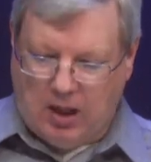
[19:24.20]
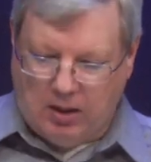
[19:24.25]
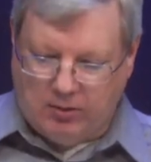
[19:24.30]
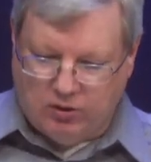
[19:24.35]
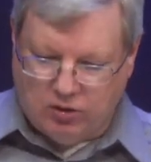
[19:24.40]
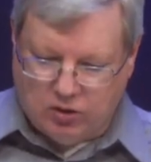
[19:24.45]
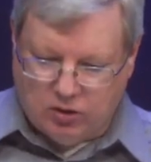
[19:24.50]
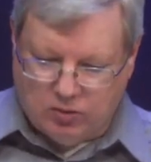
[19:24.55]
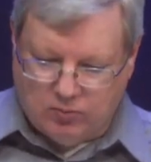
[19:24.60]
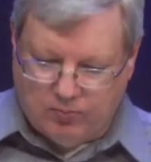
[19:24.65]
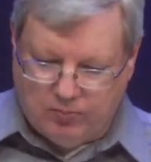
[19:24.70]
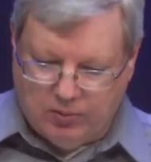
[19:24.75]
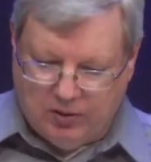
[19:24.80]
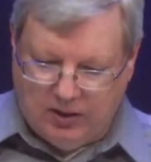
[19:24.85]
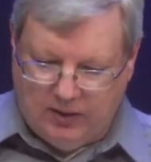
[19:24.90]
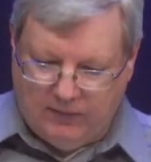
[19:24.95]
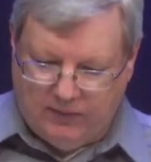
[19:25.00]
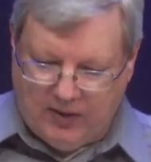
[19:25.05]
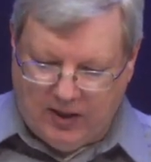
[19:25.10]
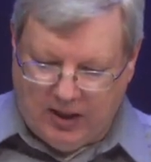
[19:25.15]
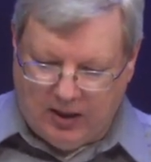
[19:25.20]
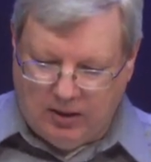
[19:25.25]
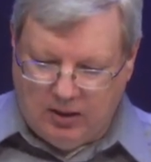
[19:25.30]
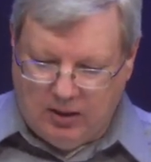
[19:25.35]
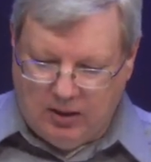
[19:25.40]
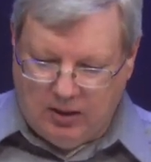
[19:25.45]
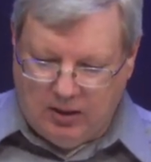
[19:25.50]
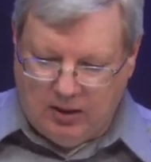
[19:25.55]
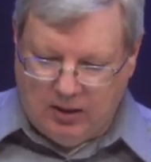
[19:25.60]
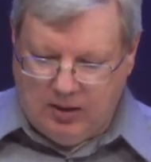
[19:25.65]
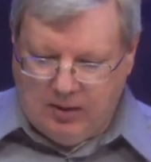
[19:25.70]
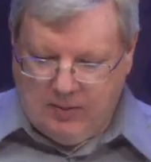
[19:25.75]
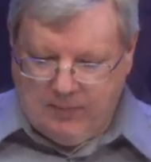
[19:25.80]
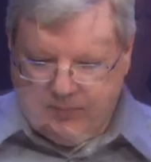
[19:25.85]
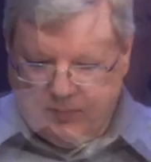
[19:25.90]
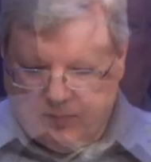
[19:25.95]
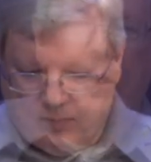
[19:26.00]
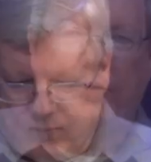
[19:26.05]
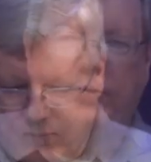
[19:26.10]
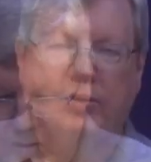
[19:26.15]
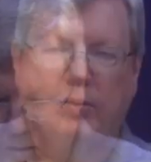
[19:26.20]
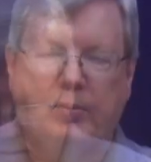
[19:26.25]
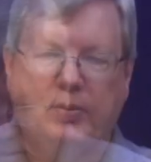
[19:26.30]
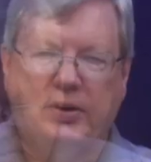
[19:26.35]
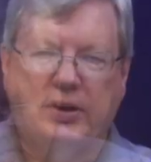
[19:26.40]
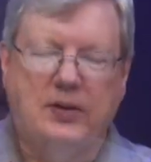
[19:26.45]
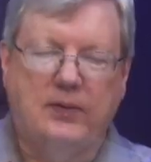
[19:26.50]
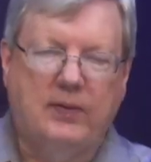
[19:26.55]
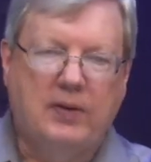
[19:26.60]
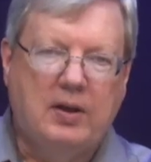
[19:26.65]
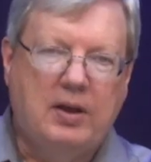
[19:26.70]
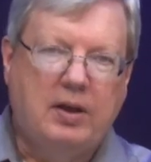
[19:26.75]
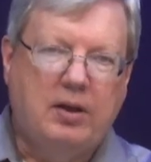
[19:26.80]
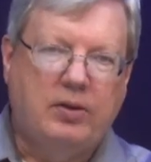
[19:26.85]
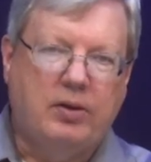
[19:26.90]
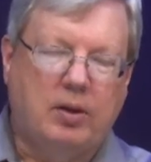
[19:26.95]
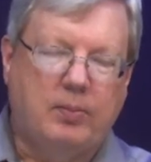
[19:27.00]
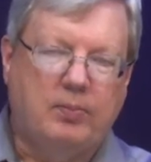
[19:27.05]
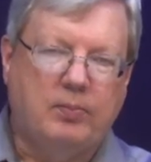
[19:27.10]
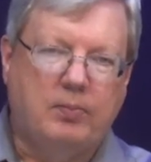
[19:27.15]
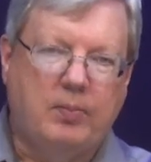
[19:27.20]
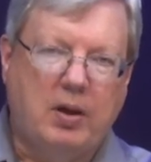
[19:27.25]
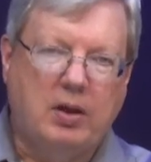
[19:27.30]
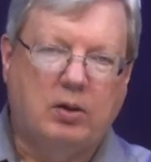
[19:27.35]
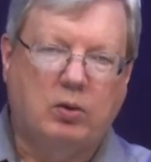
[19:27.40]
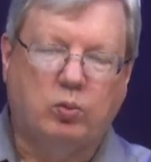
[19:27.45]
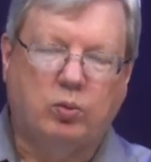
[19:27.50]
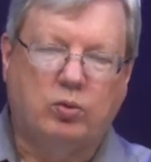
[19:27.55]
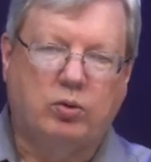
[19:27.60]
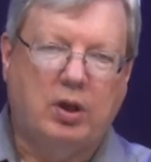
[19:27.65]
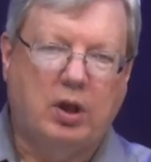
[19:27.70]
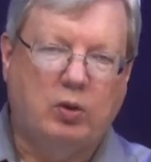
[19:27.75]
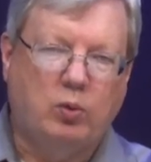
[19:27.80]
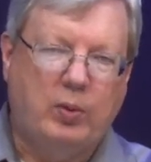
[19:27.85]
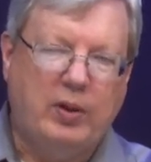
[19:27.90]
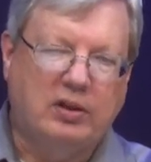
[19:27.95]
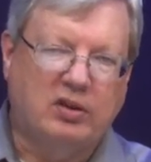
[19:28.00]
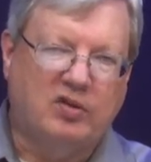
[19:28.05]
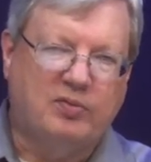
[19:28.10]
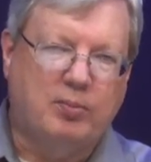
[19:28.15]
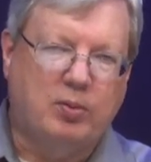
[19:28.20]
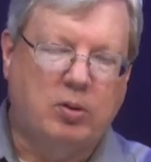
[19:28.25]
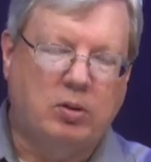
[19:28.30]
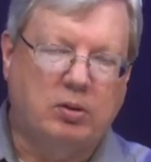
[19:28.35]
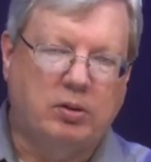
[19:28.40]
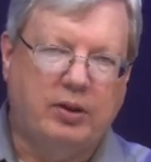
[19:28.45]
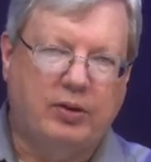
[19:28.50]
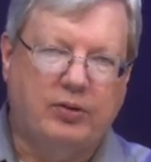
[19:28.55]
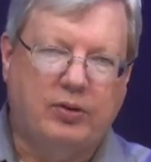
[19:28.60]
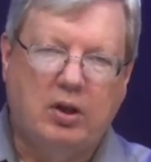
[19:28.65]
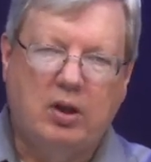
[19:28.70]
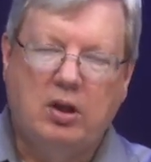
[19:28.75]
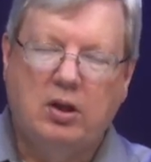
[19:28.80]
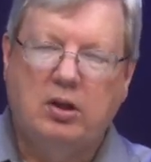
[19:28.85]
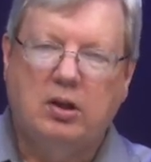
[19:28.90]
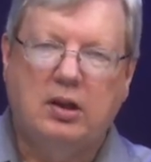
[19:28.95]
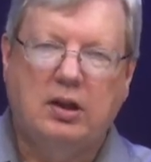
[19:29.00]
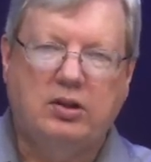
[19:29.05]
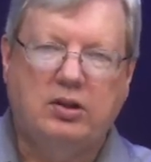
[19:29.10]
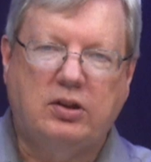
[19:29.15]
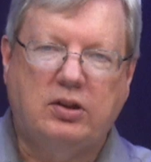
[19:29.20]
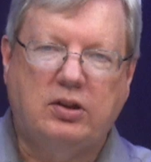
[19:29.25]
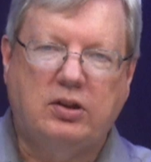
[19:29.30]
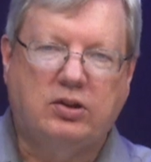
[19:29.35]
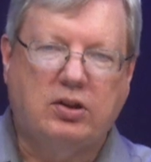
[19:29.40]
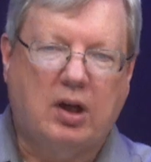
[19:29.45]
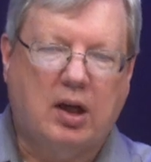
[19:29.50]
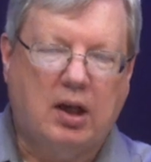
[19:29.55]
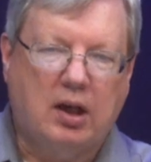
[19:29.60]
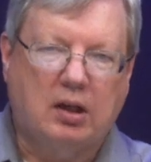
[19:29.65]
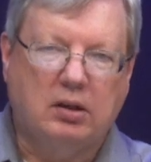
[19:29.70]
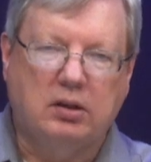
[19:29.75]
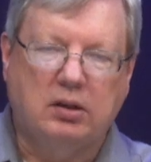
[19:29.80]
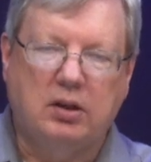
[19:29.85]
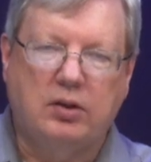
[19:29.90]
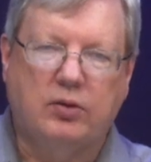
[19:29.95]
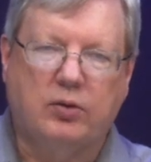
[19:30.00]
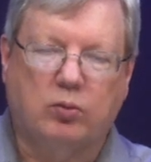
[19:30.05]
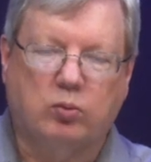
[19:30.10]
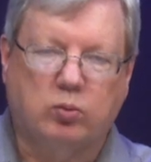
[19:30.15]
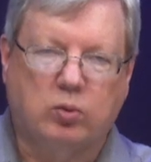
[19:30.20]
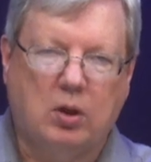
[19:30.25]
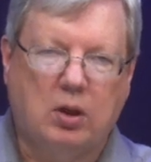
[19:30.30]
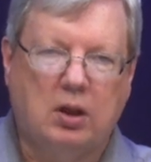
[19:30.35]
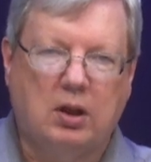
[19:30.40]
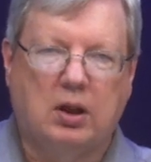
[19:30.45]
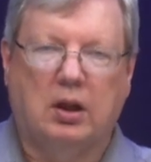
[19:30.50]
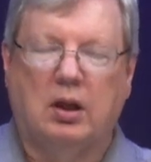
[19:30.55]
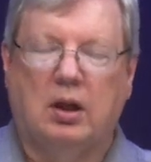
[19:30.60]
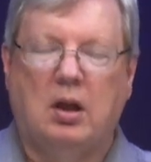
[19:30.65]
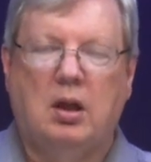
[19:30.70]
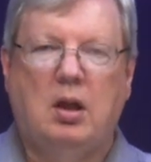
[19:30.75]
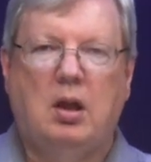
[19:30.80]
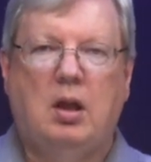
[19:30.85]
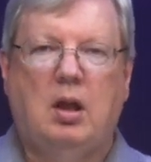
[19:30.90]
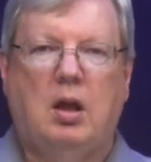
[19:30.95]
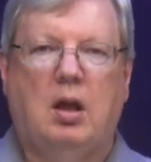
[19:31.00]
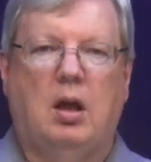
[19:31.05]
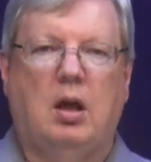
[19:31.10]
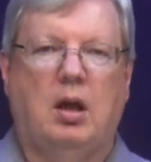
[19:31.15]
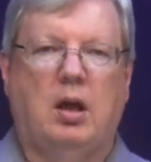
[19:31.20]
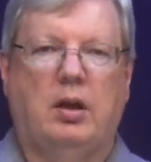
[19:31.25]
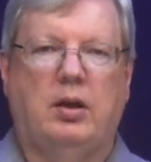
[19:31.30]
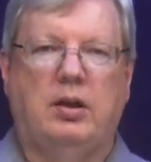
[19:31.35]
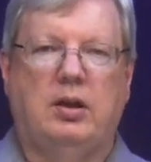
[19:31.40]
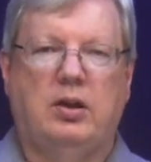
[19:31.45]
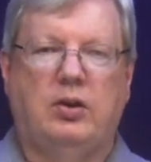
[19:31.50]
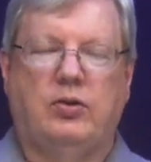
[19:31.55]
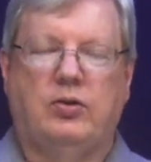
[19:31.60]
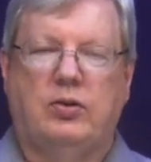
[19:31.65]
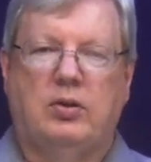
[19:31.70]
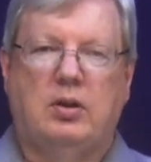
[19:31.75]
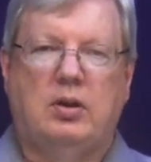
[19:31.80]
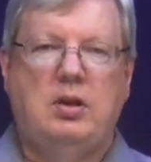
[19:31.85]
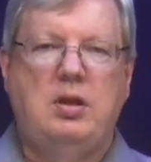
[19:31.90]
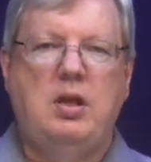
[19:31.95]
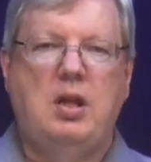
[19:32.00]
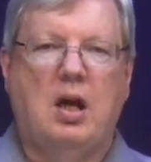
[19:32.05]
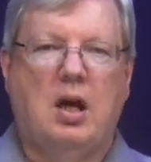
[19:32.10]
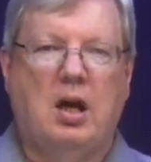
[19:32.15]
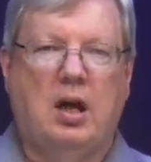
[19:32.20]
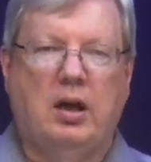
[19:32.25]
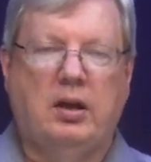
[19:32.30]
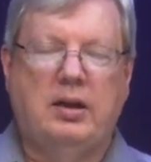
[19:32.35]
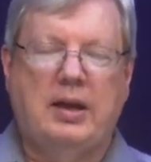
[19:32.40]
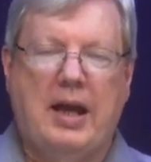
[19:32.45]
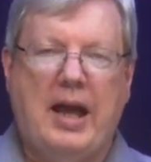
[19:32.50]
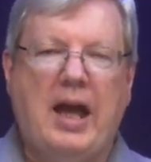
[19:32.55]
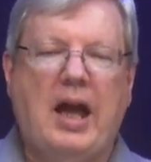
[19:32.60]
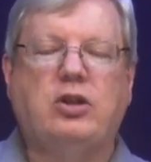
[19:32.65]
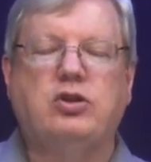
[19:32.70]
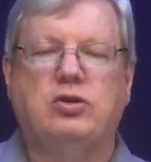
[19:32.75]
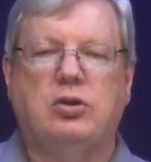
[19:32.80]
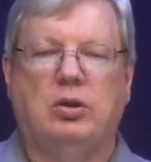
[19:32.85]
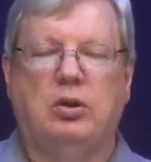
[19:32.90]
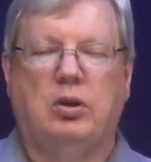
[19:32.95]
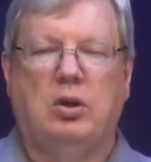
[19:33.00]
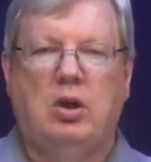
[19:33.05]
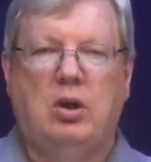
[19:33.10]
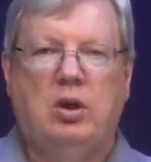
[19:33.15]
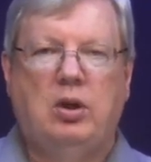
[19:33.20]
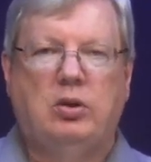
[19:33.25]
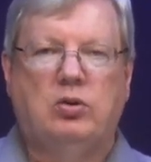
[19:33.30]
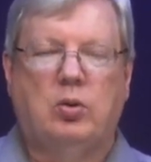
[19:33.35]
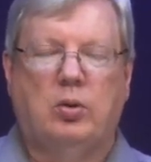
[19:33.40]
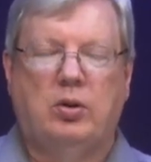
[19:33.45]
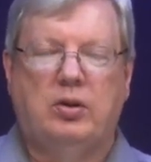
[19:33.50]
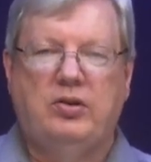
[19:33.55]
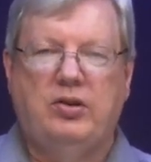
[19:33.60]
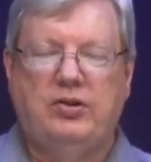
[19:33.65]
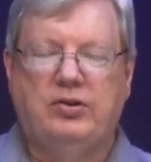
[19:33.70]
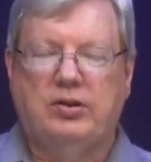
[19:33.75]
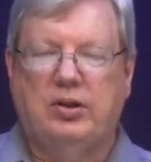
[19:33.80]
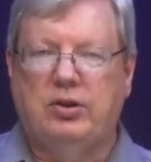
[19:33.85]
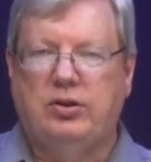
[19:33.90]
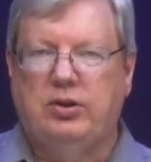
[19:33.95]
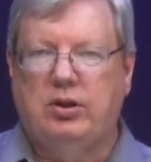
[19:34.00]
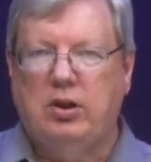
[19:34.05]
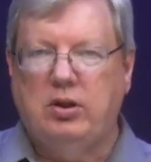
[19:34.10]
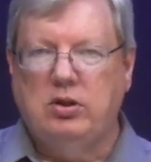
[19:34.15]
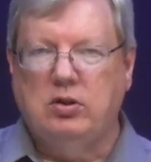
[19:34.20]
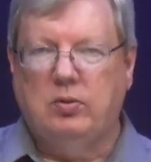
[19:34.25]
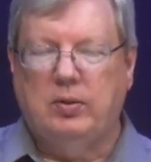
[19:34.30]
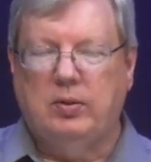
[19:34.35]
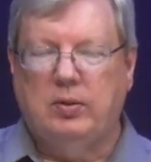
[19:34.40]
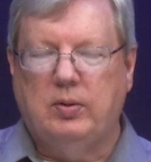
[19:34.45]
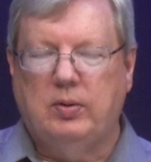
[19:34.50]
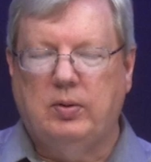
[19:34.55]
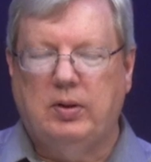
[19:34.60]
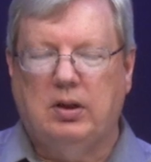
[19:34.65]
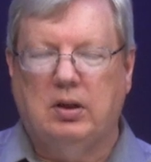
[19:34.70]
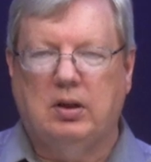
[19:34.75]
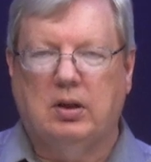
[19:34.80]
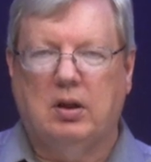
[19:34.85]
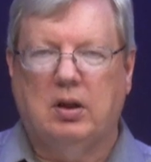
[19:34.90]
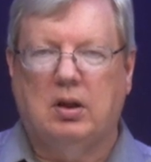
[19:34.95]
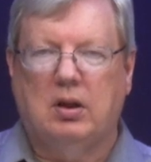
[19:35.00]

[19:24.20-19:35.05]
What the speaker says: I believe that. I also believe that Mayor Ted Wheeler of Portland is entirely in the wrong on his non-action towards these continuing